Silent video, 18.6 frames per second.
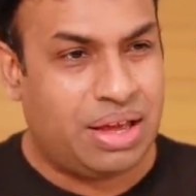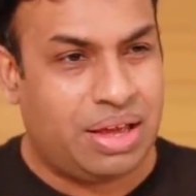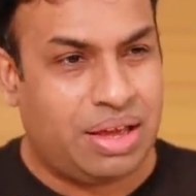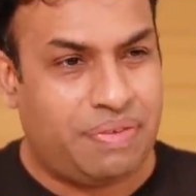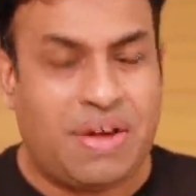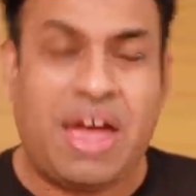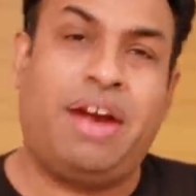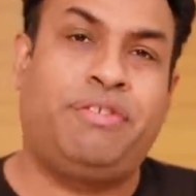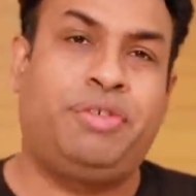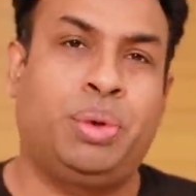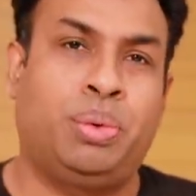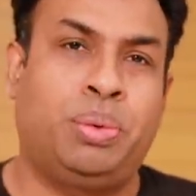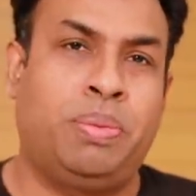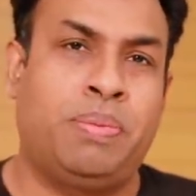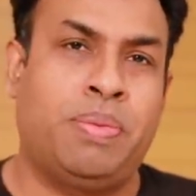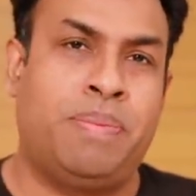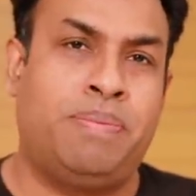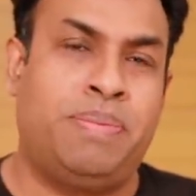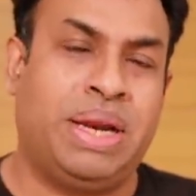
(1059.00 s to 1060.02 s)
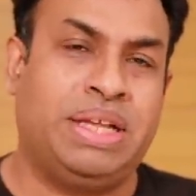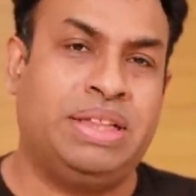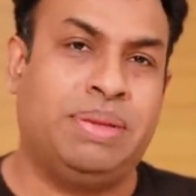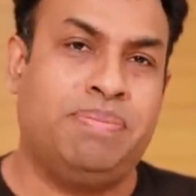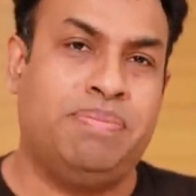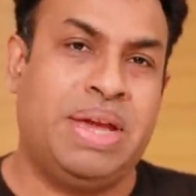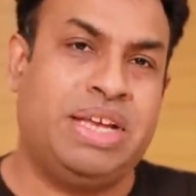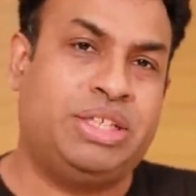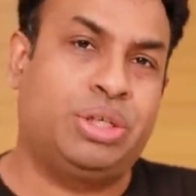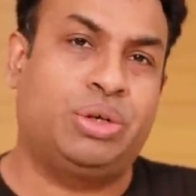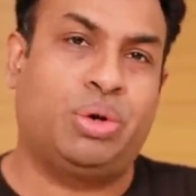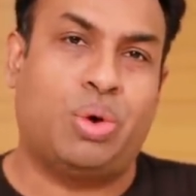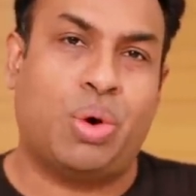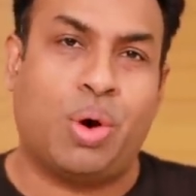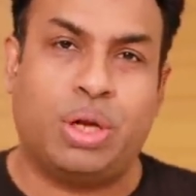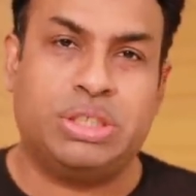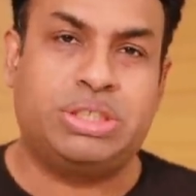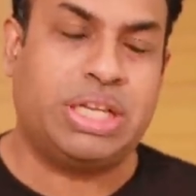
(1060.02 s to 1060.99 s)
if I have to bring the major
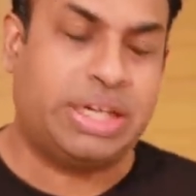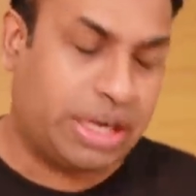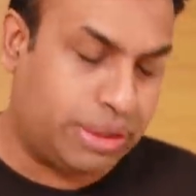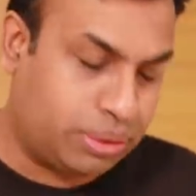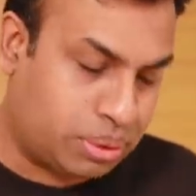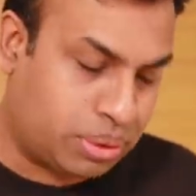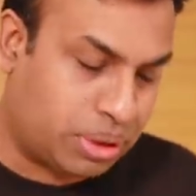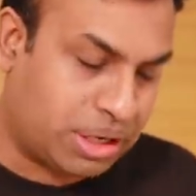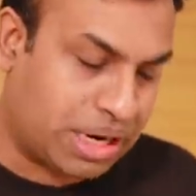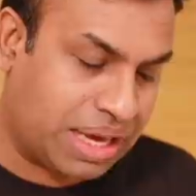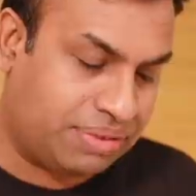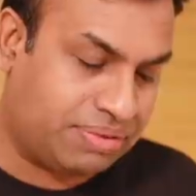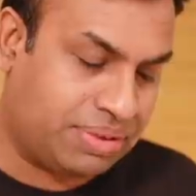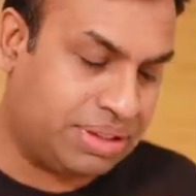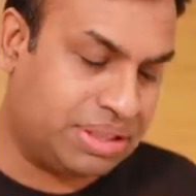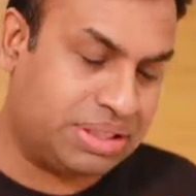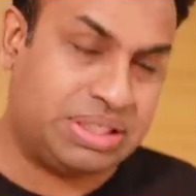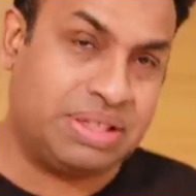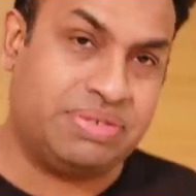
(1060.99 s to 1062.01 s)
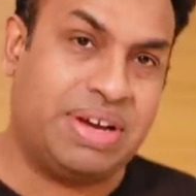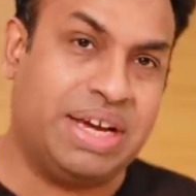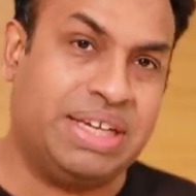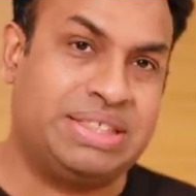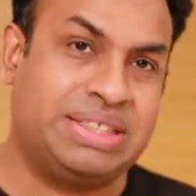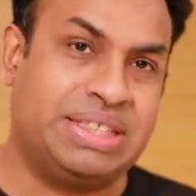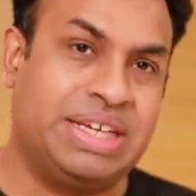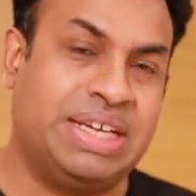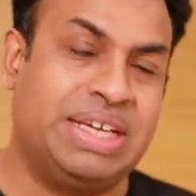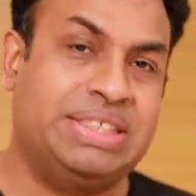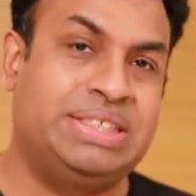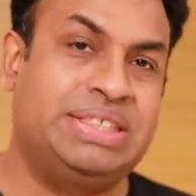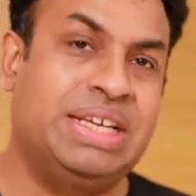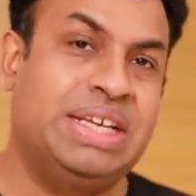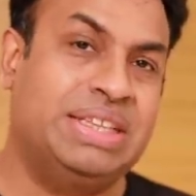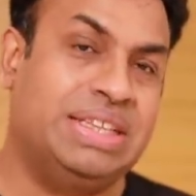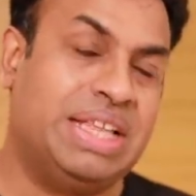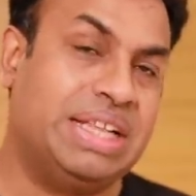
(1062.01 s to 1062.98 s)
cons that I do not like with this device,
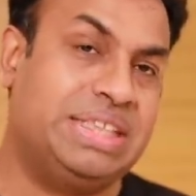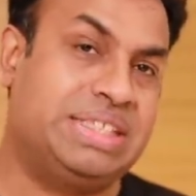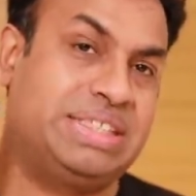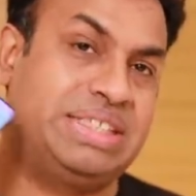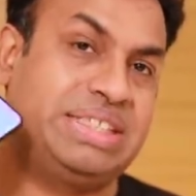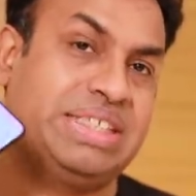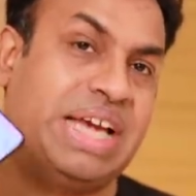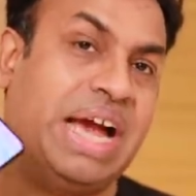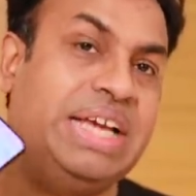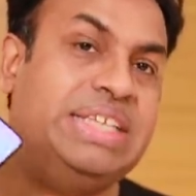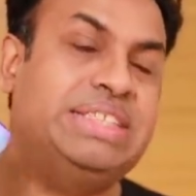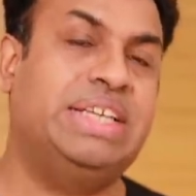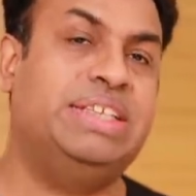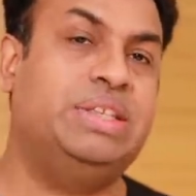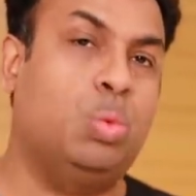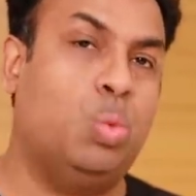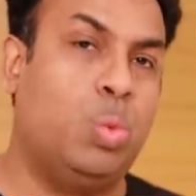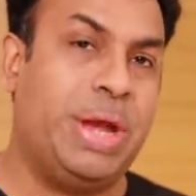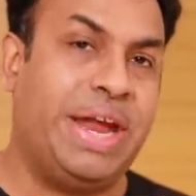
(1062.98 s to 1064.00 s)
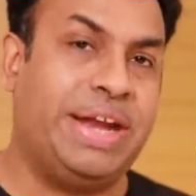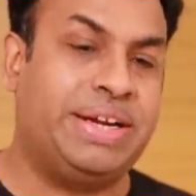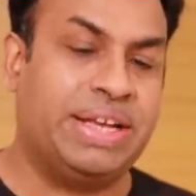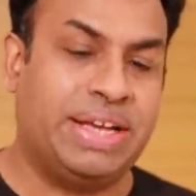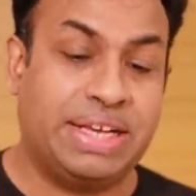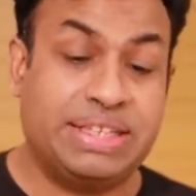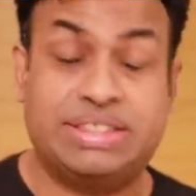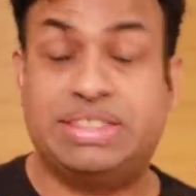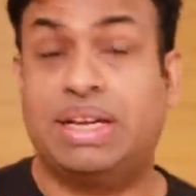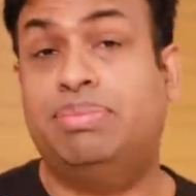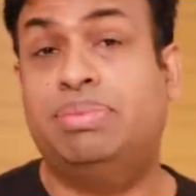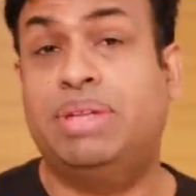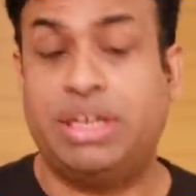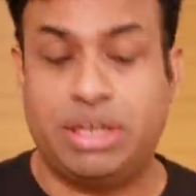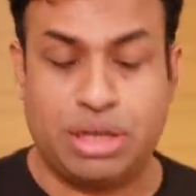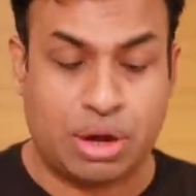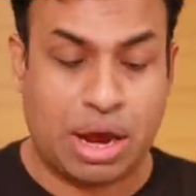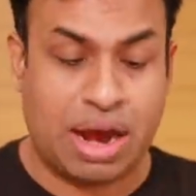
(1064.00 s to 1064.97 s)
is that size and the weight is
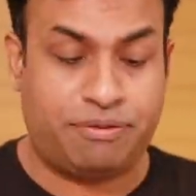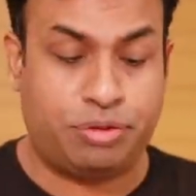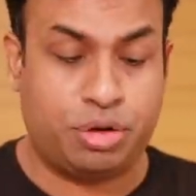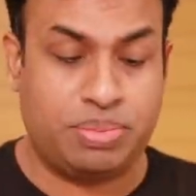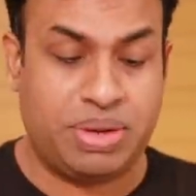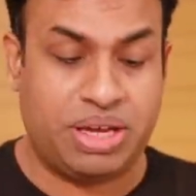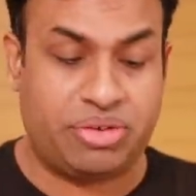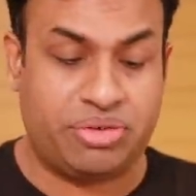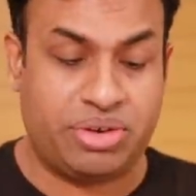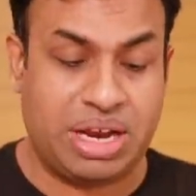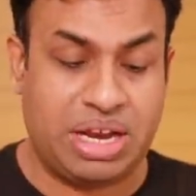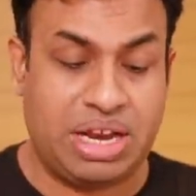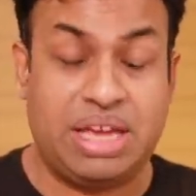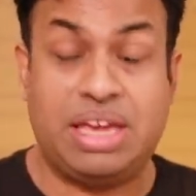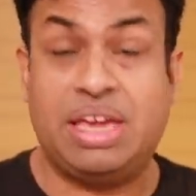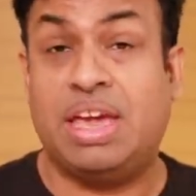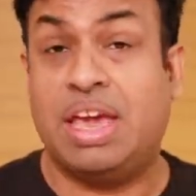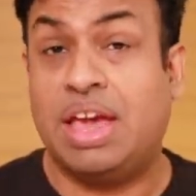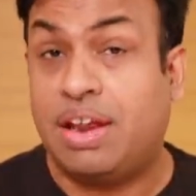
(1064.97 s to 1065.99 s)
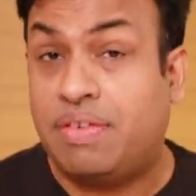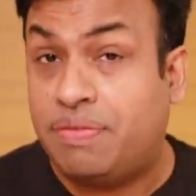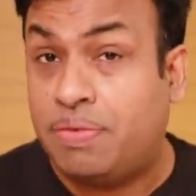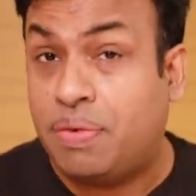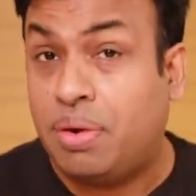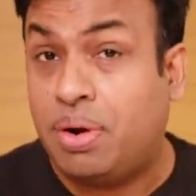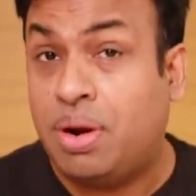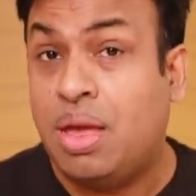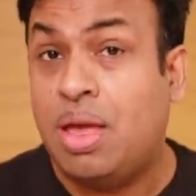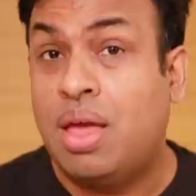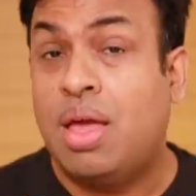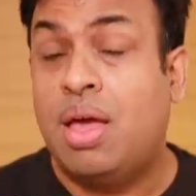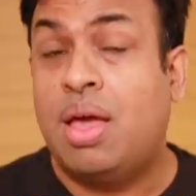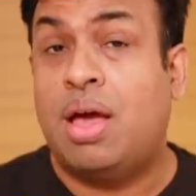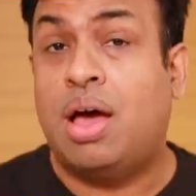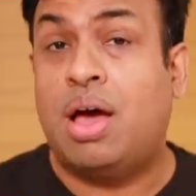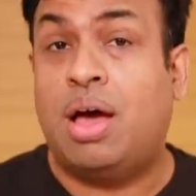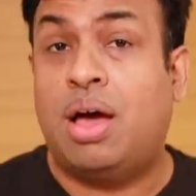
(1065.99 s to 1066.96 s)
something you have to be really careful,
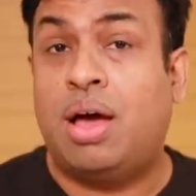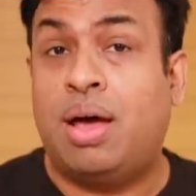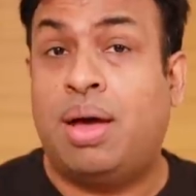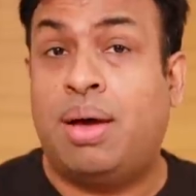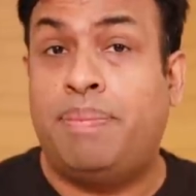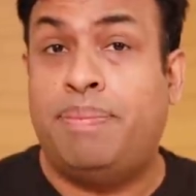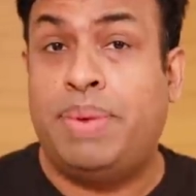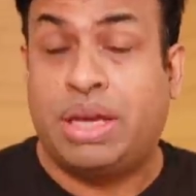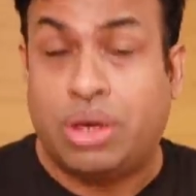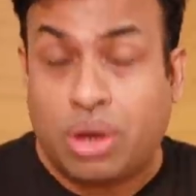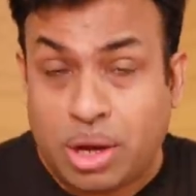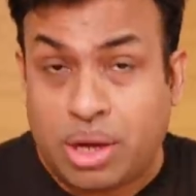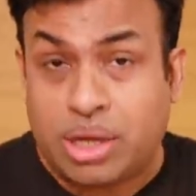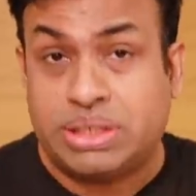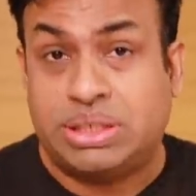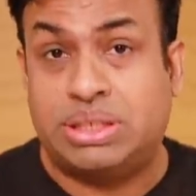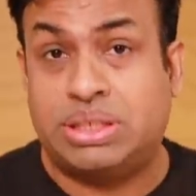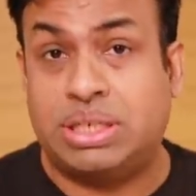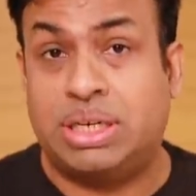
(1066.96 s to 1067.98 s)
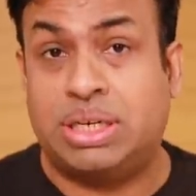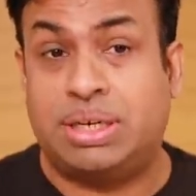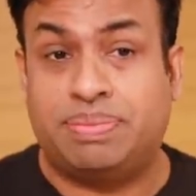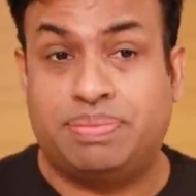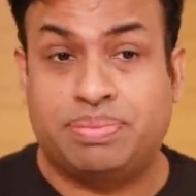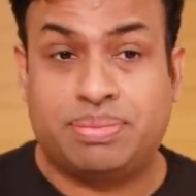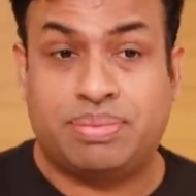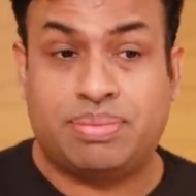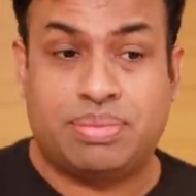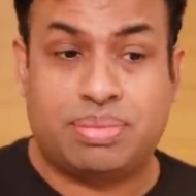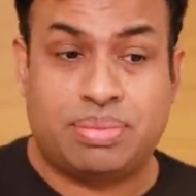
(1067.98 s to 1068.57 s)
uh, because uh,